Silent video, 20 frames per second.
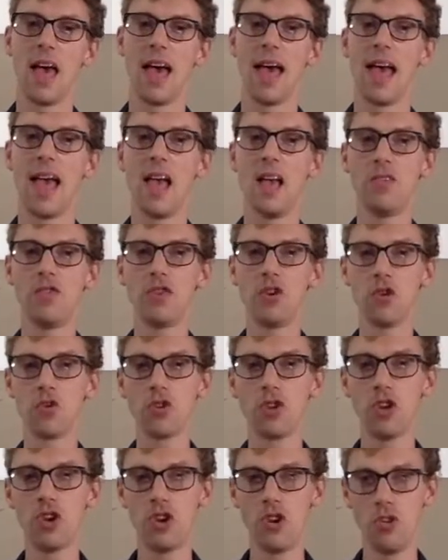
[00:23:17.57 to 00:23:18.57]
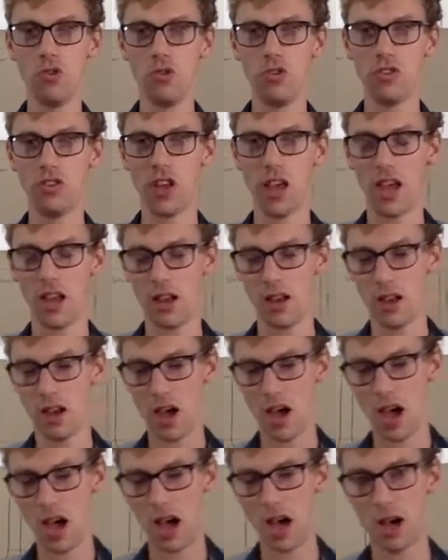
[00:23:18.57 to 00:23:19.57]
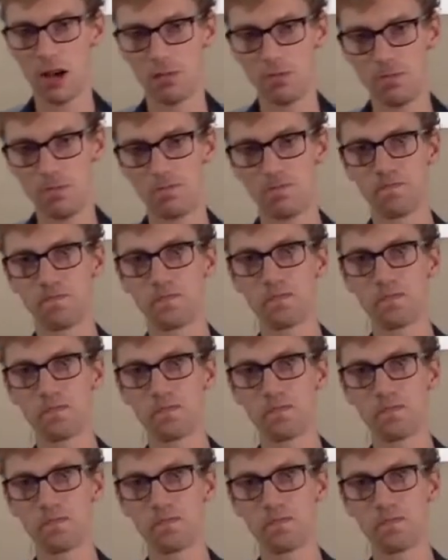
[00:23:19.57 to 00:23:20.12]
If you're using a